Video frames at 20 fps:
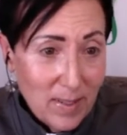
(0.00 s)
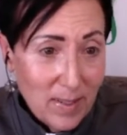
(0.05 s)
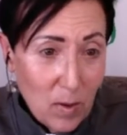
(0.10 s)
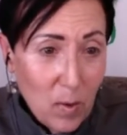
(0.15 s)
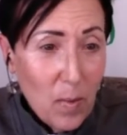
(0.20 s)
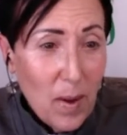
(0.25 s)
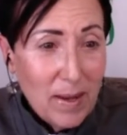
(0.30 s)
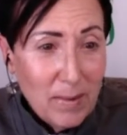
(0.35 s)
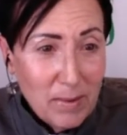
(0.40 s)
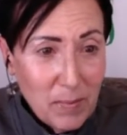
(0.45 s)
You
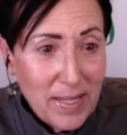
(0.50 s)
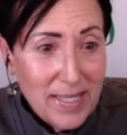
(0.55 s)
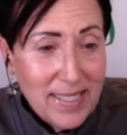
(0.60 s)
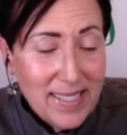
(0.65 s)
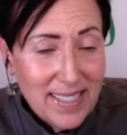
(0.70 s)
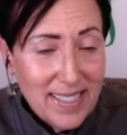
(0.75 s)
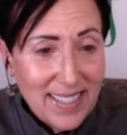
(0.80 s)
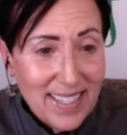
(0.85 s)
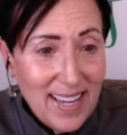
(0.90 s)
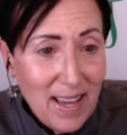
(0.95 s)
know, I
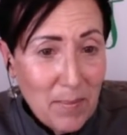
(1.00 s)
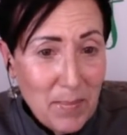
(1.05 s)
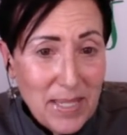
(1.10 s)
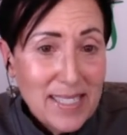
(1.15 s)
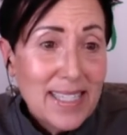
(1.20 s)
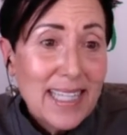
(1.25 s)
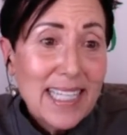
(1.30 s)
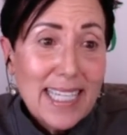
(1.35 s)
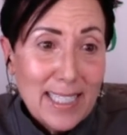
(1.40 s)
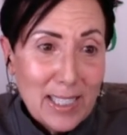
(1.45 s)
basically
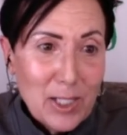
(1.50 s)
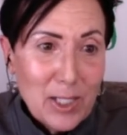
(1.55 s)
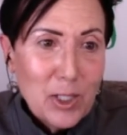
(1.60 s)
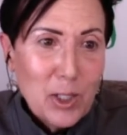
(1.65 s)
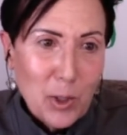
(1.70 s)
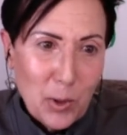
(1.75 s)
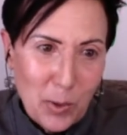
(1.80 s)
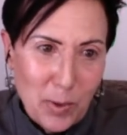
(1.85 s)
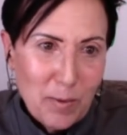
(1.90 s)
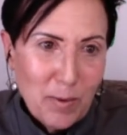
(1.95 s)
ate
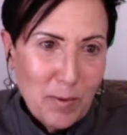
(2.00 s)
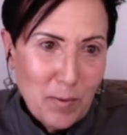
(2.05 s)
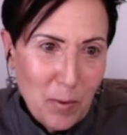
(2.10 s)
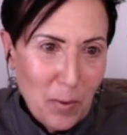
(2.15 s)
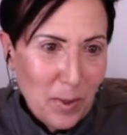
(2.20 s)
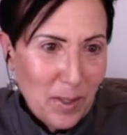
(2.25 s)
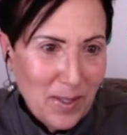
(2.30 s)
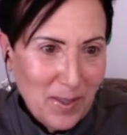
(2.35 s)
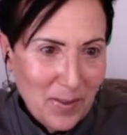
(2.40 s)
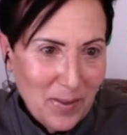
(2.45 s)
dessert for
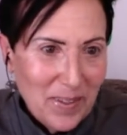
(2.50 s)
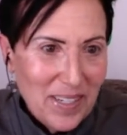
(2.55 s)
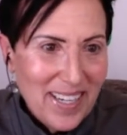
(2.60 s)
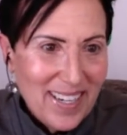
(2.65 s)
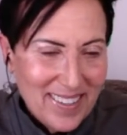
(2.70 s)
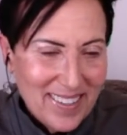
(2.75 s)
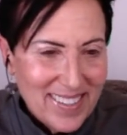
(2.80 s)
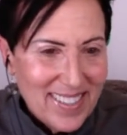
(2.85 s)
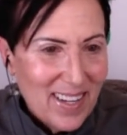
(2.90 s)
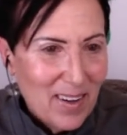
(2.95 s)
43
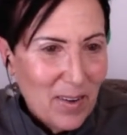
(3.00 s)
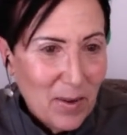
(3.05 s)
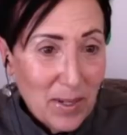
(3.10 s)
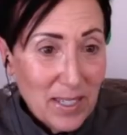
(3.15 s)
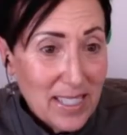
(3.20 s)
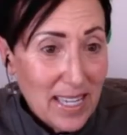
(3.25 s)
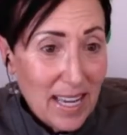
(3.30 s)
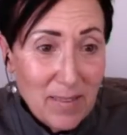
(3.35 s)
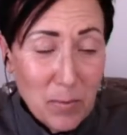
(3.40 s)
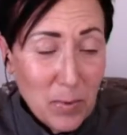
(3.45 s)
years, you know,
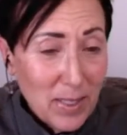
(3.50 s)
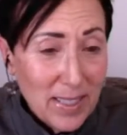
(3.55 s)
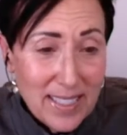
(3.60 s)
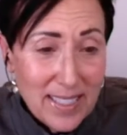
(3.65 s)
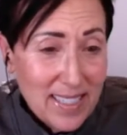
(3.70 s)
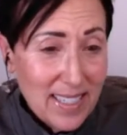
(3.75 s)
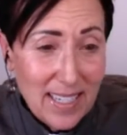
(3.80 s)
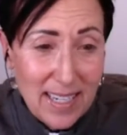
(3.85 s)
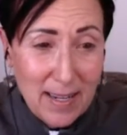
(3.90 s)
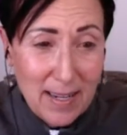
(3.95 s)
because I really
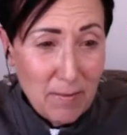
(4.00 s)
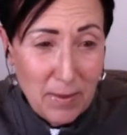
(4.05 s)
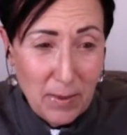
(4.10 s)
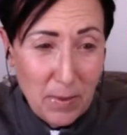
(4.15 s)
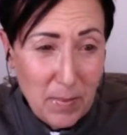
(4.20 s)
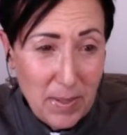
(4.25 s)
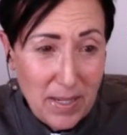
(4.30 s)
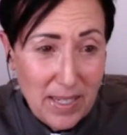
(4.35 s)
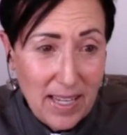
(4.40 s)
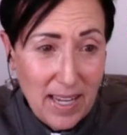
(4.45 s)
didn't eat
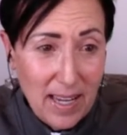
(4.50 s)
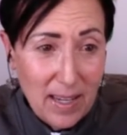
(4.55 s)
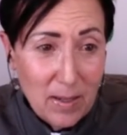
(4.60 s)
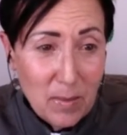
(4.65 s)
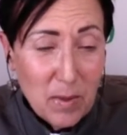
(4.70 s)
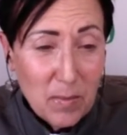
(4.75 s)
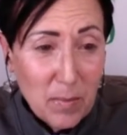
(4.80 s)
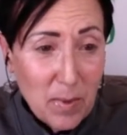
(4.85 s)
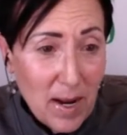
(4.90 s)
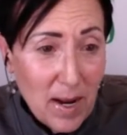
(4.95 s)
very many
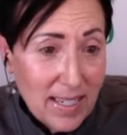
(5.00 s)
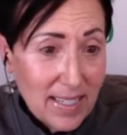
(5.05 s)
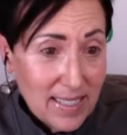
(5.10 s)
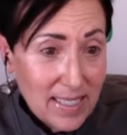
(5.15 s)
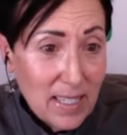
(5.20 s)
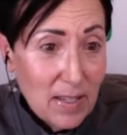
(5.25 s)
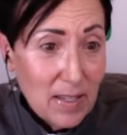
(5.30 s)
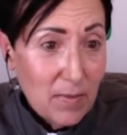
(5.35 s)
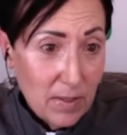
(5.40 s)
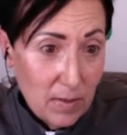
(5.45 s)
animal
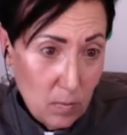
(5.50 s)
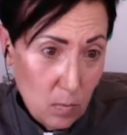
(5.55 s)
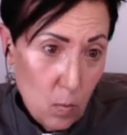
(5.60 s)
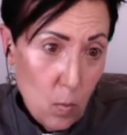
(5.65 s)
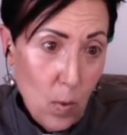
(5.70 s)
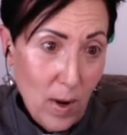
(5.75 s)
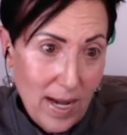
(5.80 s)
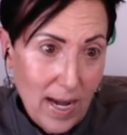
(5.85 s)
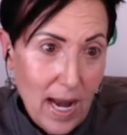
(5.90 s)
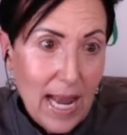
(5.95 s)
products, even
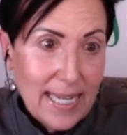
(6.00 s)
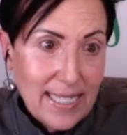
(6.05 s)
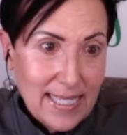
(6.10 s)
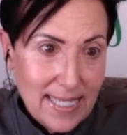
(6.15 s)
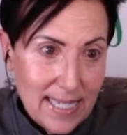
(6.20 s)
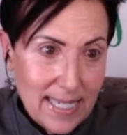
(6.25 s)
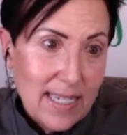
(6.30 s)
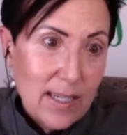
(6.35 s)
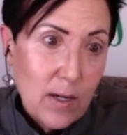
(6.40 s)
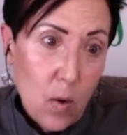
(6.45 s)
when I
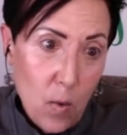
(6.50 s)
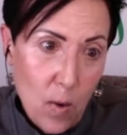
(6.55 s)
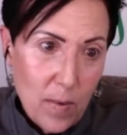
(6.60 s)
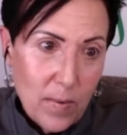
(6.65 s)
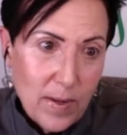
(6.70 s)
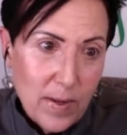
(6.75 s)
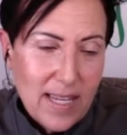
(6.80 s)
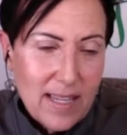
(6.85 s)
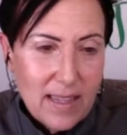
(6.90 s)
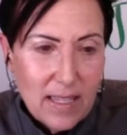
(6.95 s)
did,
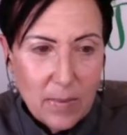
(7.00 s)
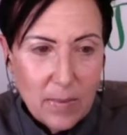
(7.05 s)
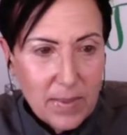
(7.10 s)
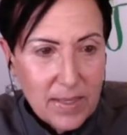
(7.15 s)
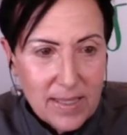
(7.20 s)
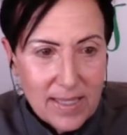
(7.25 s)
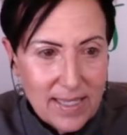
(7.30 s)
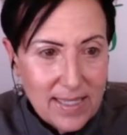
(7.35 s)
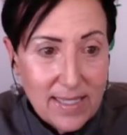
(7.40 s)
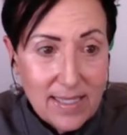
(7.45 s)
quote, eat them,
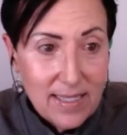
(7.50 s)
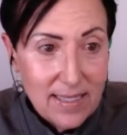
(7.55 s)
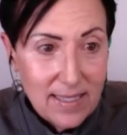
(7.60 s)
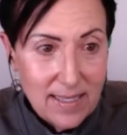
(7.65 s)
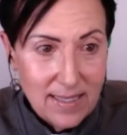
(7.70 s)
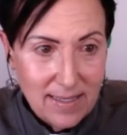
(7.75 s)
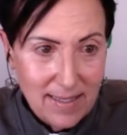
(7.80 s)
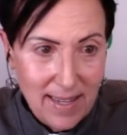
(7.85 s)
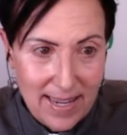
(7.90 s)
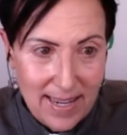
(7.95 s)
because I didn't
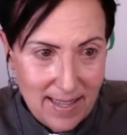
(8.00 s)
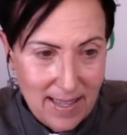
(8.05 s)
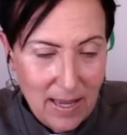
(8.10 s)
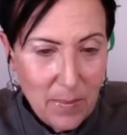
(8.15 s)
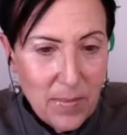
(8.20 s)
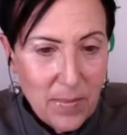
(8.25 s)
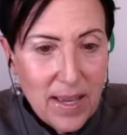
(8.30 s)
like them.